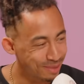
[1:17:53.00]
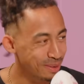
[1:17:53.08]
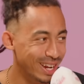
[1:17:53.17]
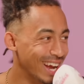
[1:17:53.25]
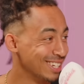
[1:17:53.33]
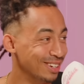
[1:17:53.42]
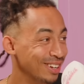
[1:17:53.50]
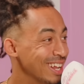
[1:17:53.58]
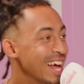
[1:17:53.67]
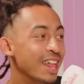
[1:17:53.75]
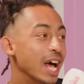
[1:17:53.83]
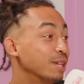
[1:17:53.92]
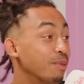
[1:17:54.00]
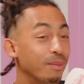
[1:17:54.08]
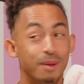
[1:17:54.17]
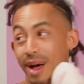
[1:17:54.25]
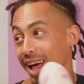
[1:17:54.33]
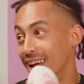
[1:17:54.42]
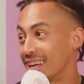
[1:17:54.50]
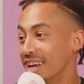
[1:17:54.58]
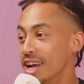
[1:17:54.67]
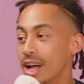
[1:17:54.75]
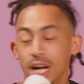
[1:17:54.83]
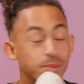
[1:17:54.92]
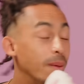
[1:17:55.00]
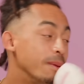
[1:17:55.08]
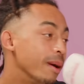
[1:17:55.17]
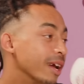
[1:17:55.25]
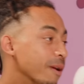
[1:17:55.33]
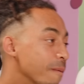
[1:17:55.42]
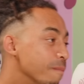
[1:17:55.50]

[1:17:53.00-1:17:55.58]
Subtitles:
I put the accent on? That's problematic. That's problematic.